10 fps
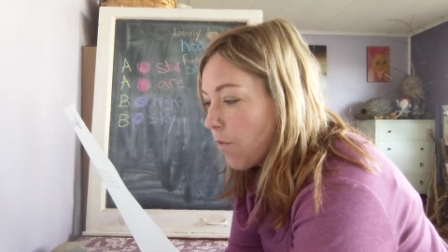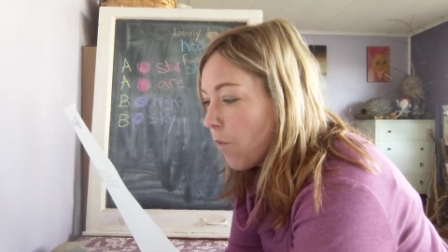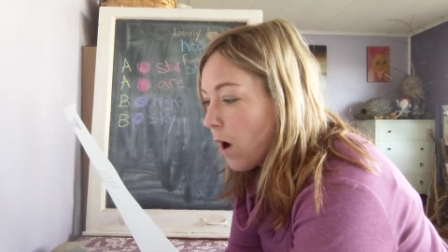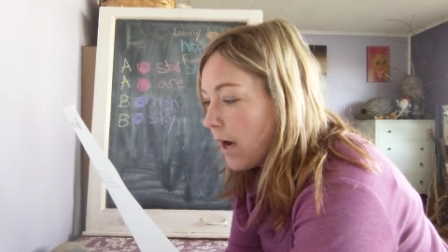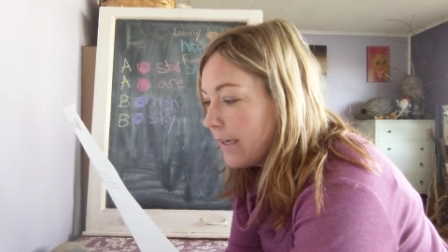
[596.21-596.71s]

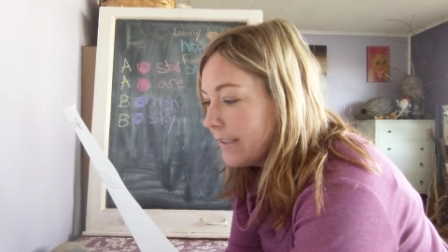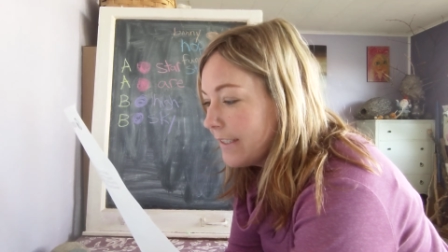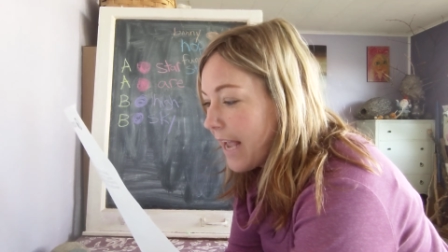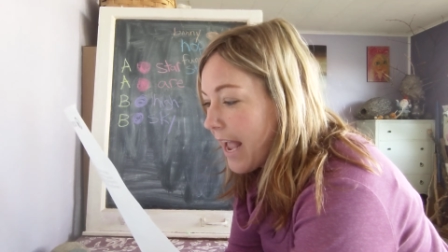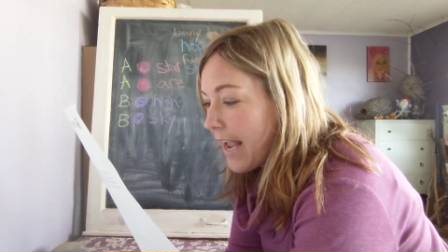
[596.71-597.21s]
One
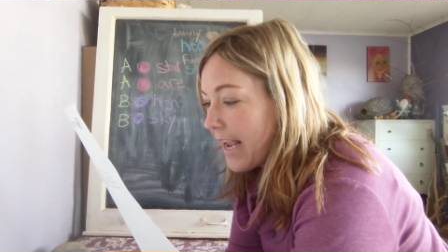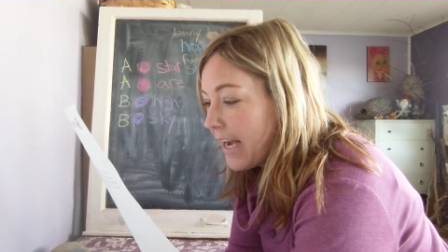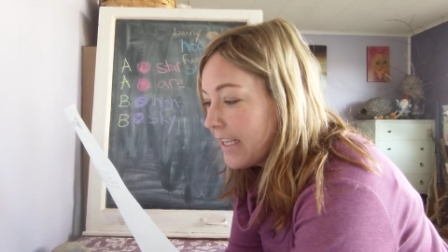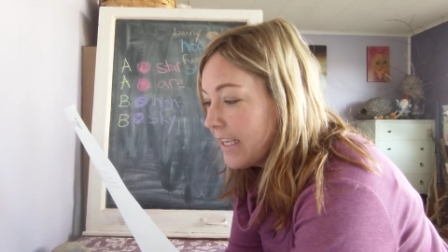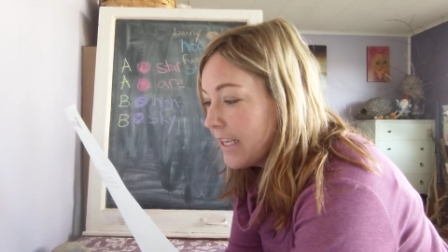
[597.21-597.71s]
day
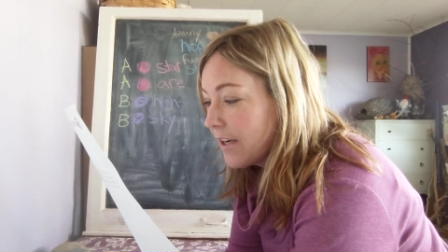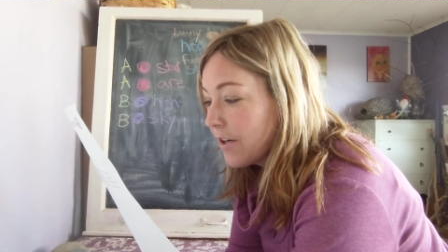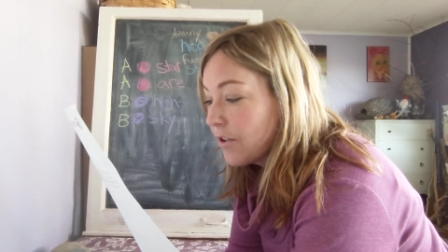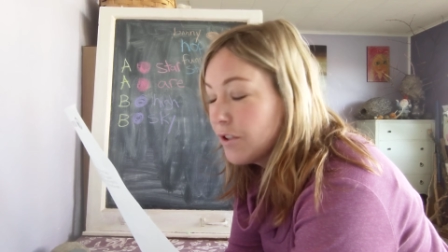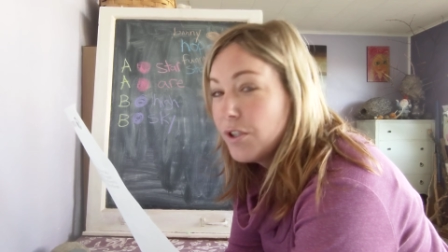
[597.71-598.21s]
a
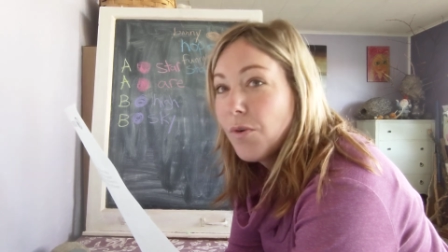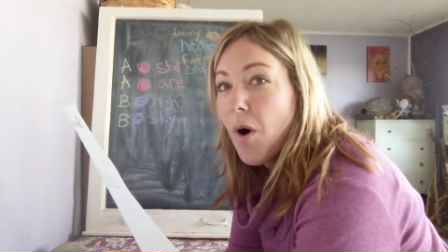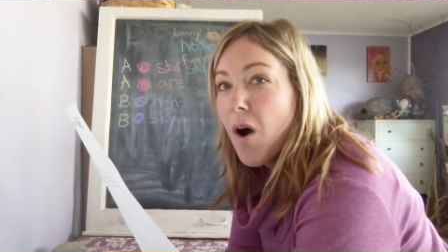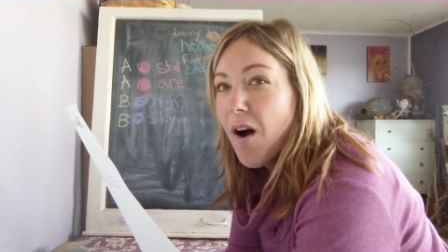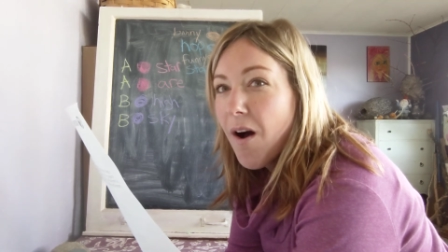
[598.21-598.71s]
year do
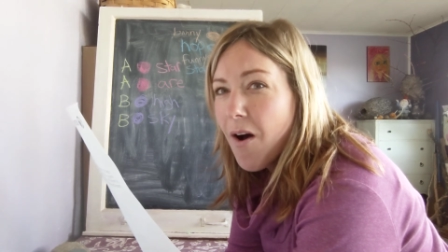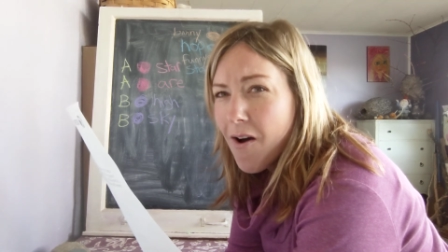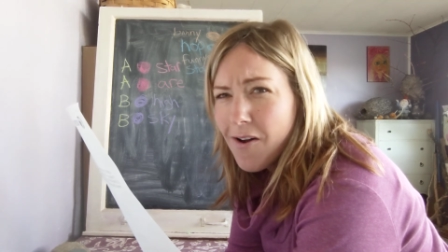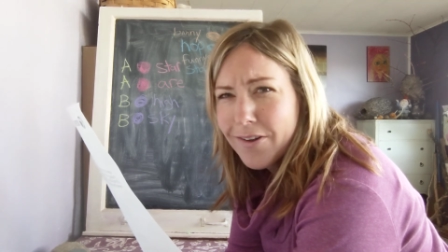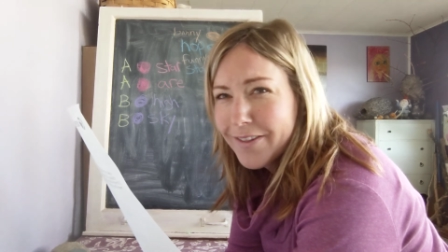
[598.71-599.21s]

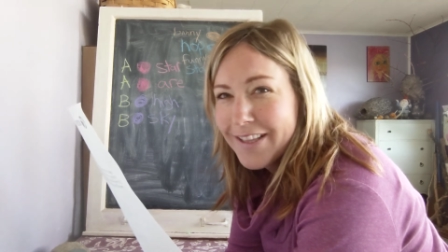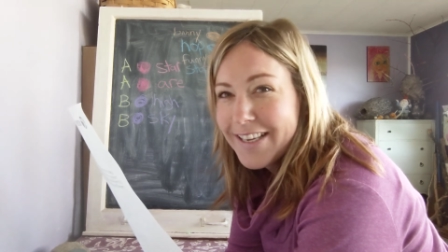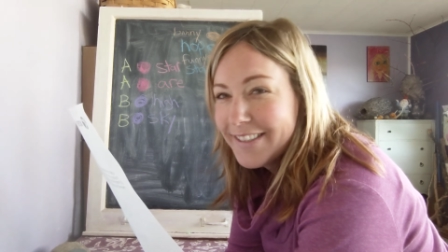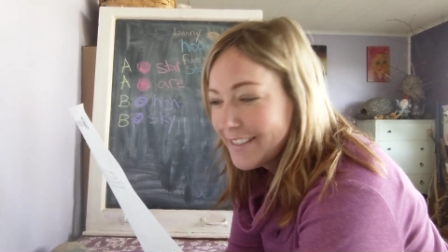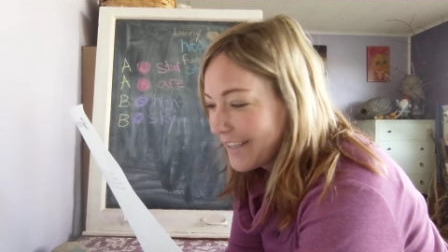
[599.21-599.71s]
all
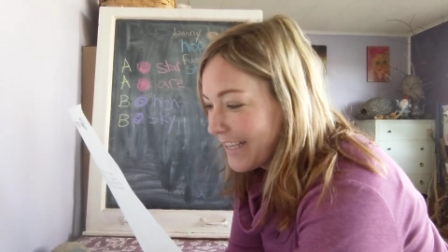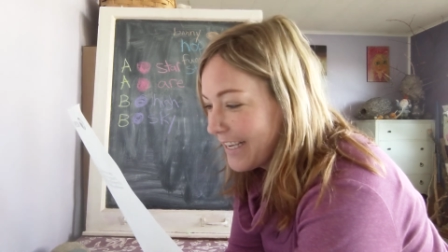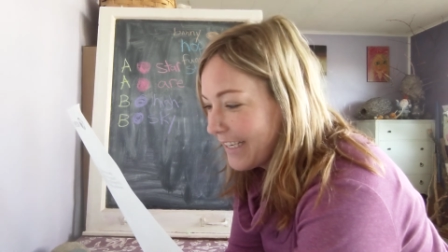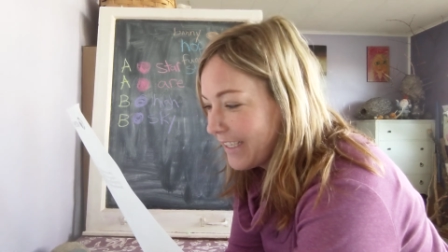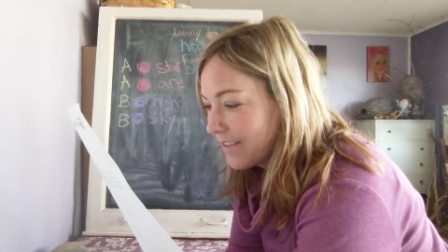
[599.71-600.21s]
these
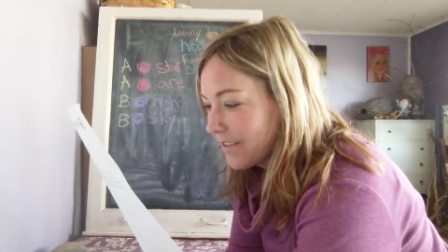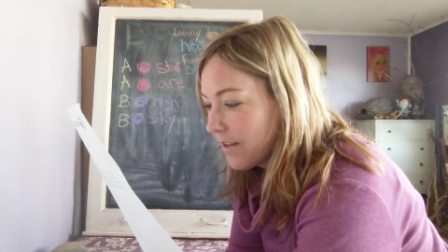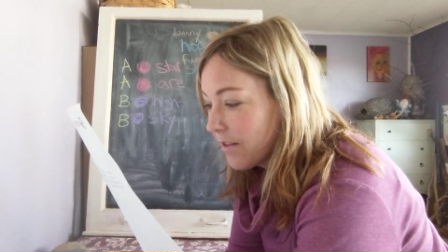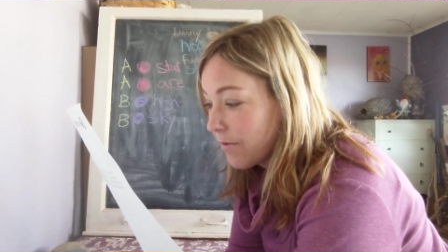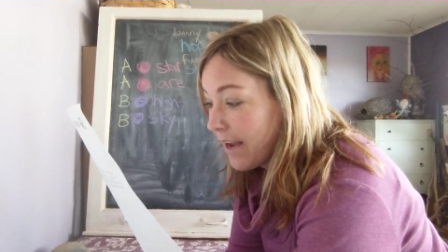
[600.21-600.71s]
things
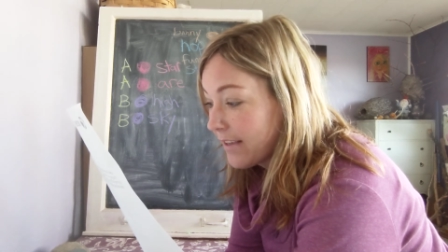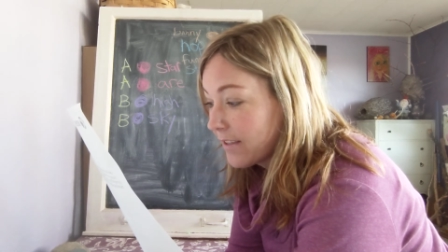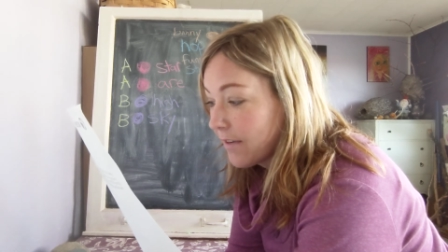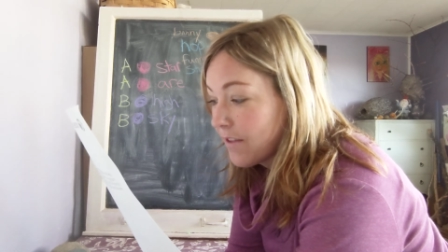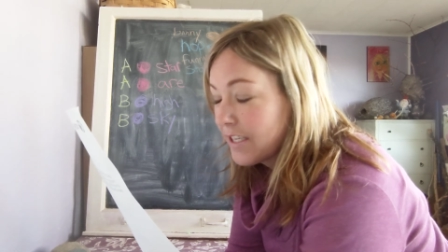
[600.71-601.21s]
the
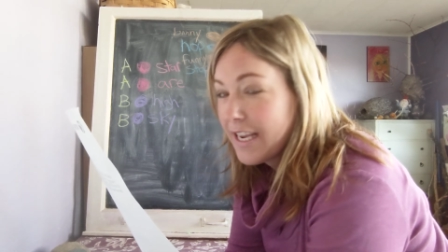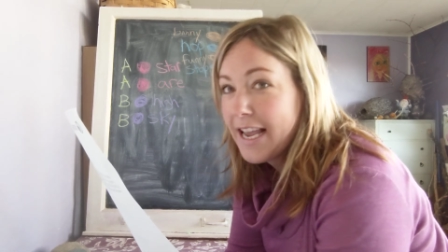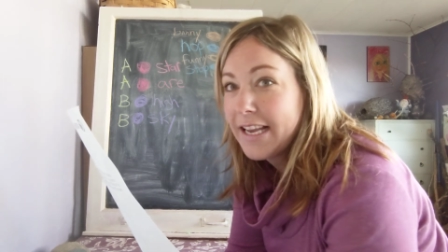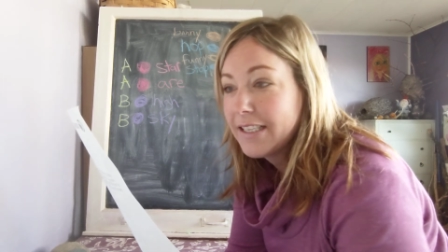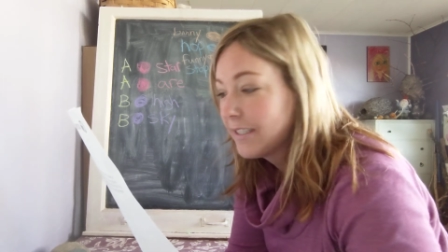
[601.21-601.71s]
rest of the
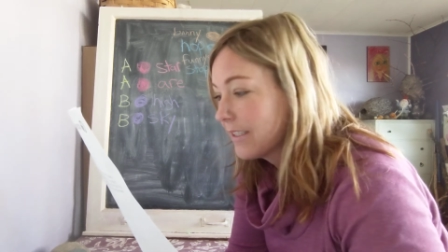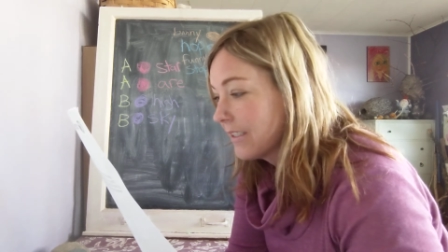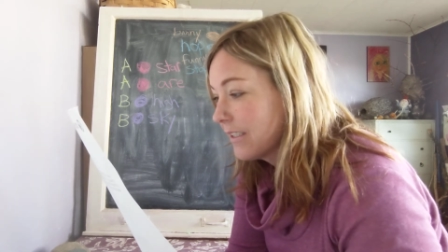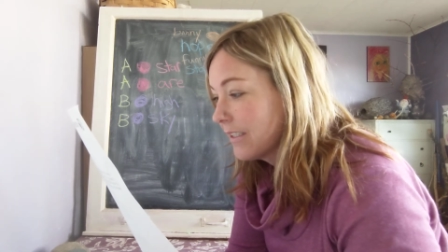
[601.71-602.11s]
days.